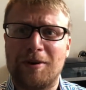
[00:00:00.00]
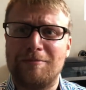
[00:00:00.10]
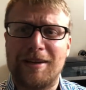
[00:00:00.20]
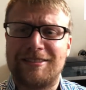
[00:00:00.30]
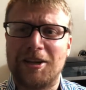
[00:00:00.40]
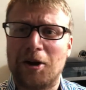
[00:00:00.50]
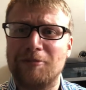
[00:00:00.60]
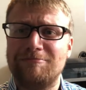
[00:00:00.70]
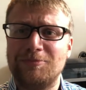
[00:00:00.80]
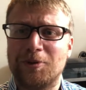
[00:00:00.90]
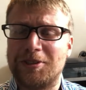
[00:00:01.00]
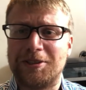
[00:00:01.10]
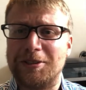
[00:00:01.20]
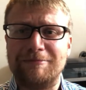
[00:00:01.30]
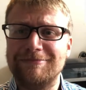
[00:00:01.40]
where to go, what to
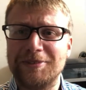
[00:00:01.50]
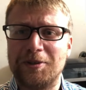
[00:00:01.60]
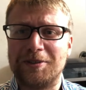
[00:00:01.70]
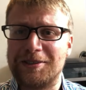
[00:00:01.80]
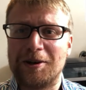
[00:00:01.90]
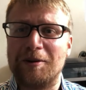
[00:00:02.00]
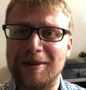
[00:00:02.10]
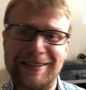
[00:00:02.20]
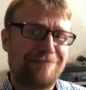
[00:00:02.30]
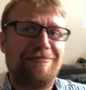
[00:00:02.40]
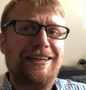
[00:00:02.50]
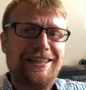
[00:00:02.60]
do, who to start with.